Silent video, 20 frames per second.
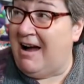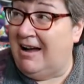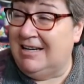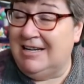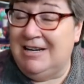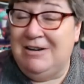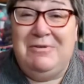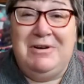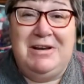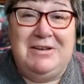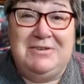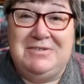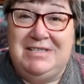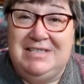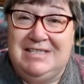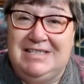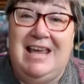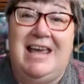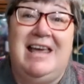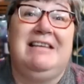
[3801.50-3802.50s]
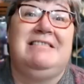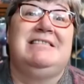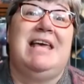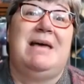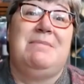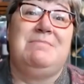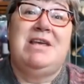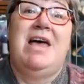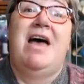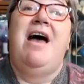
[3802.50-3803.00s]
I don't know what else to say
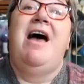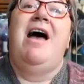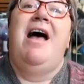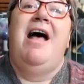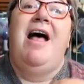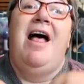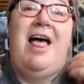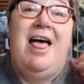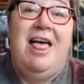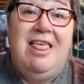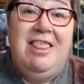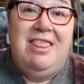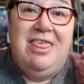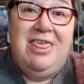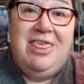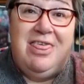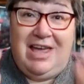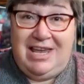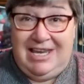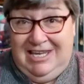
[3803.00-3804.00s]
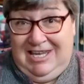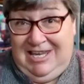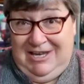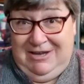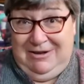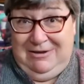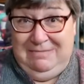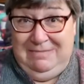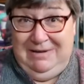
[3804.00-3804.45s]
except thank you.